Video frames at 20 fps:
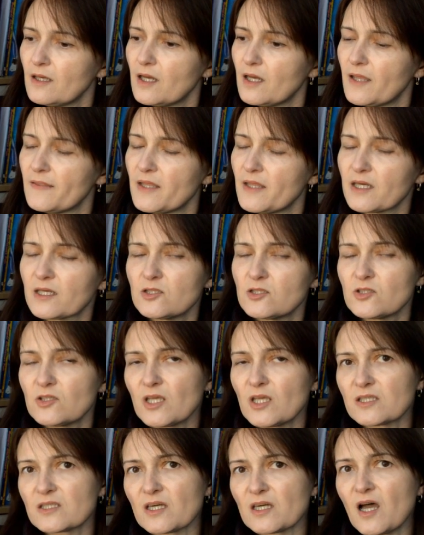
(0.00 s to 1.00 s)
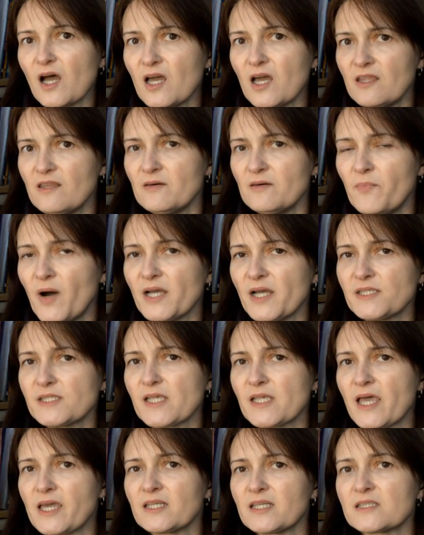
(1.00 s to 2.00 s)
And they can do that either by
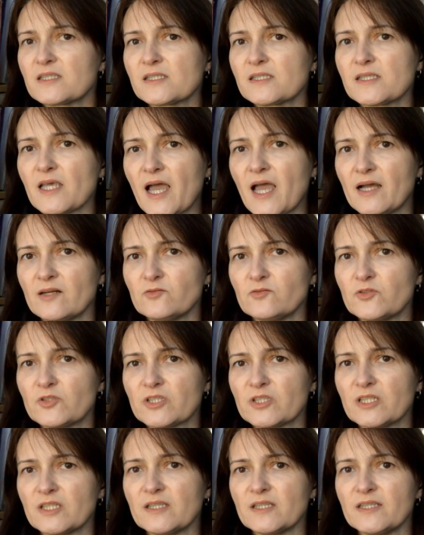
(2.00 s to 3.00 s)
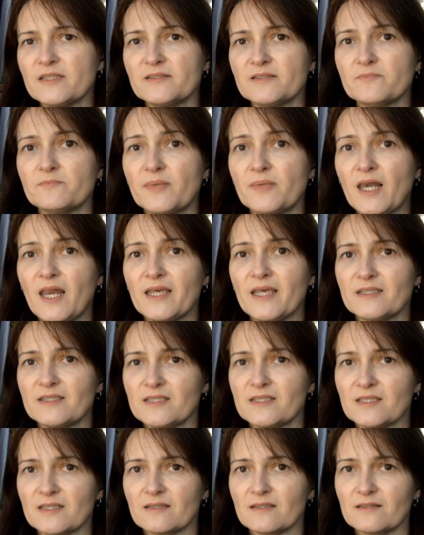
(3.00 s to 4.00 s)
saying the sound and then
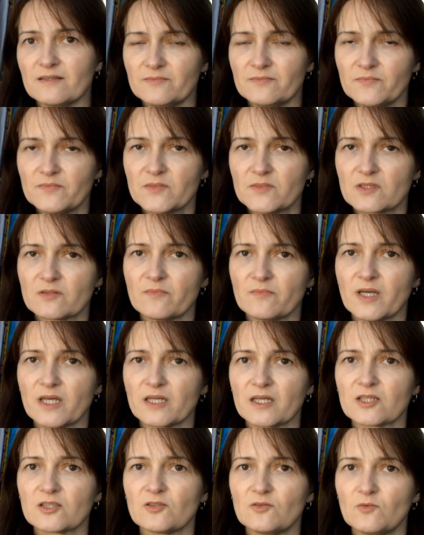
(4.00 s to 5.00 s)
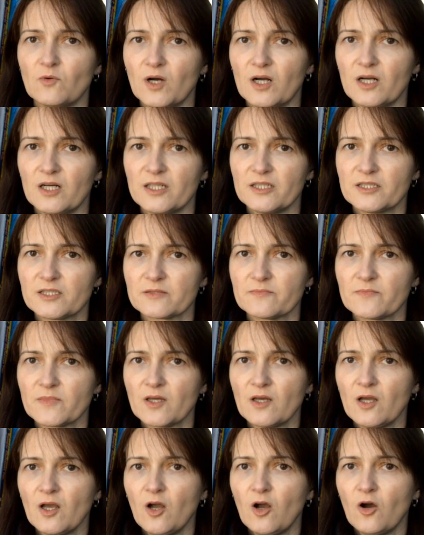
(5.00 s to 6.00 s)
blending them to make the word,
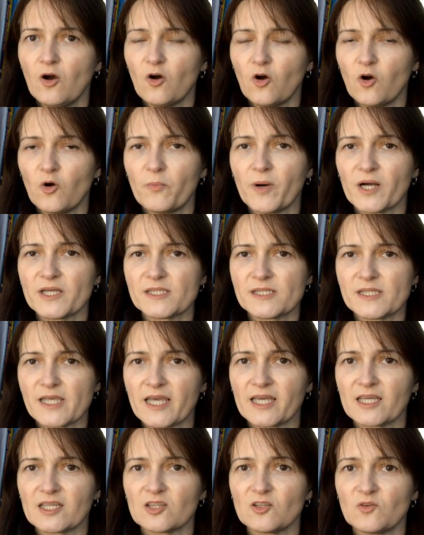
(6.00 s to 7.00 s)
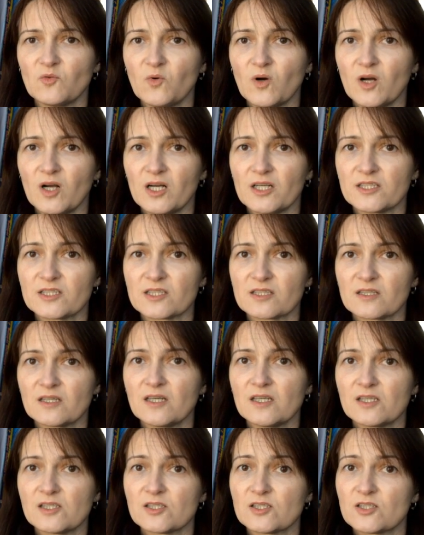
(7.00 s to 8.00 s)
or by saying the word
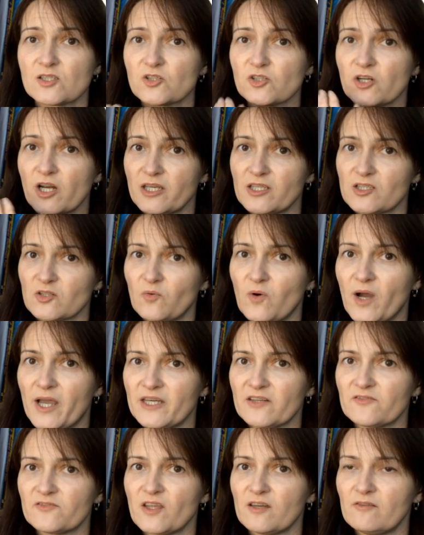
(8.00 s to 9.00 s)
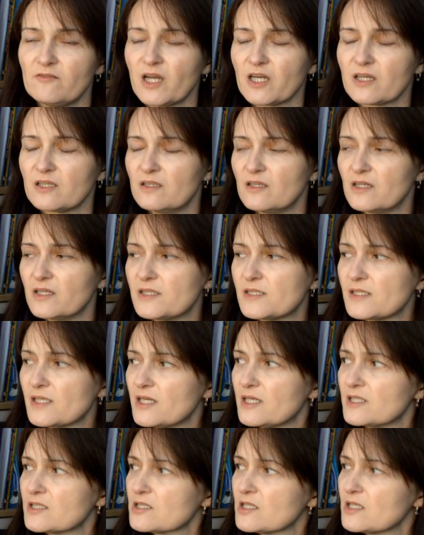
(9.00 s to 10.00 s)
straight away if they recognise
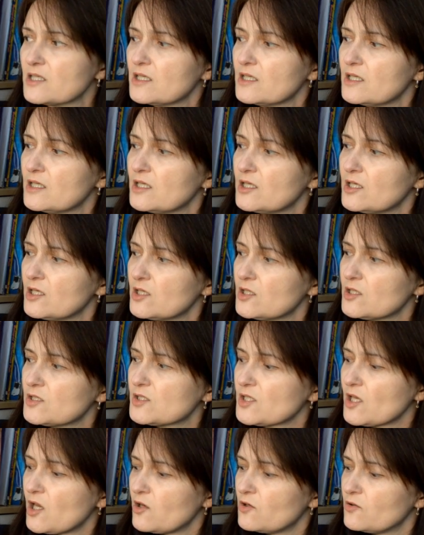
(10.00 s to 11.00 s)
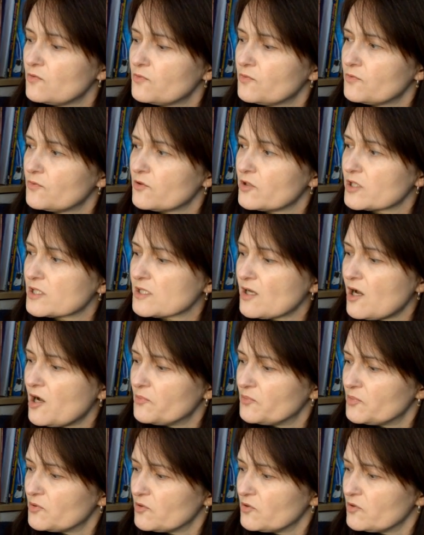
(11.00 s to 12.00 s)
it. So, for
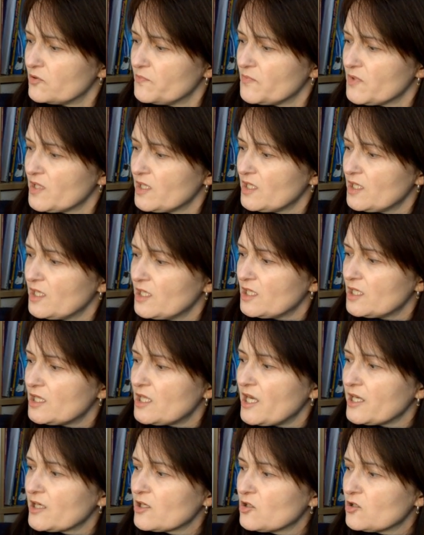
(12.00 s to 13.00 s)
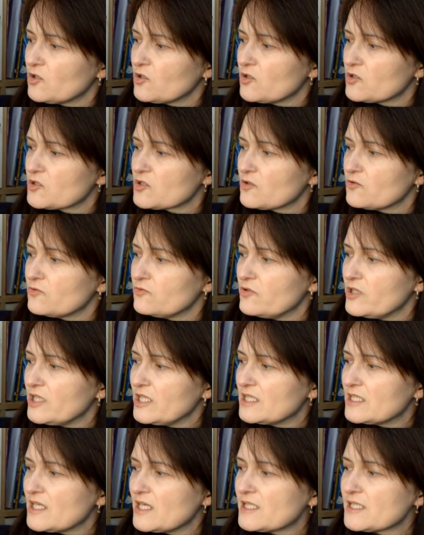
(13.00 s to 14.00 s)
example, they could
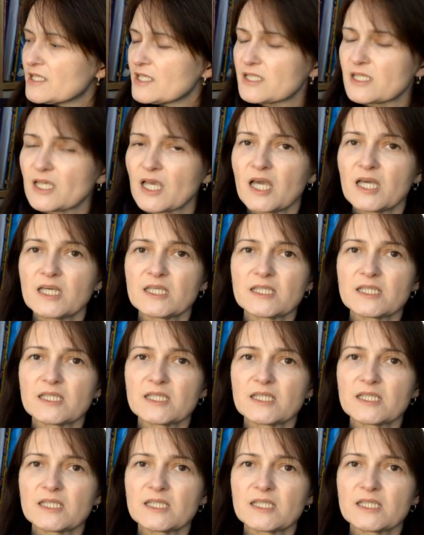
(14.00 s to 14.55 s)
read this as